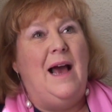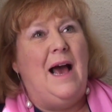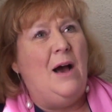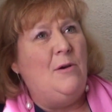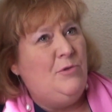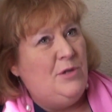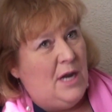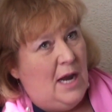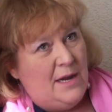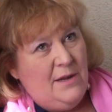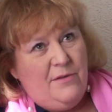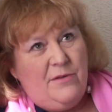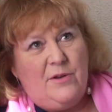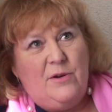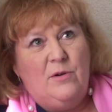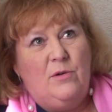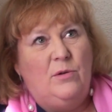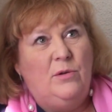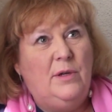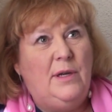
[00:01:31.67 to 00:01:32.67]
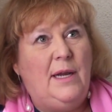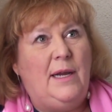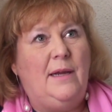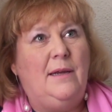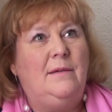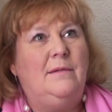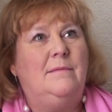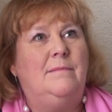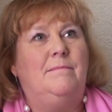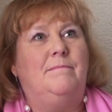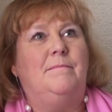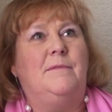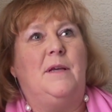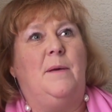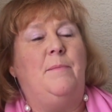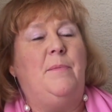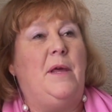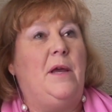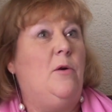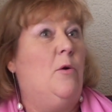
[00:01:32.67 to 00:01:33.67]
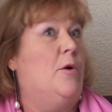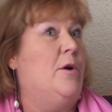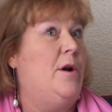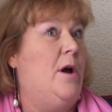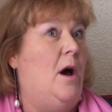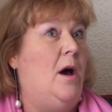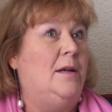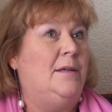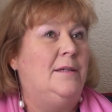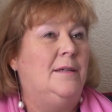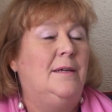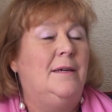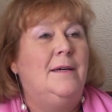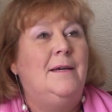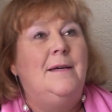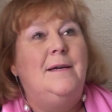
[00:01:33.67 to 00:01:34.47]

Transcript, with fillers: how tight they're holding something or not.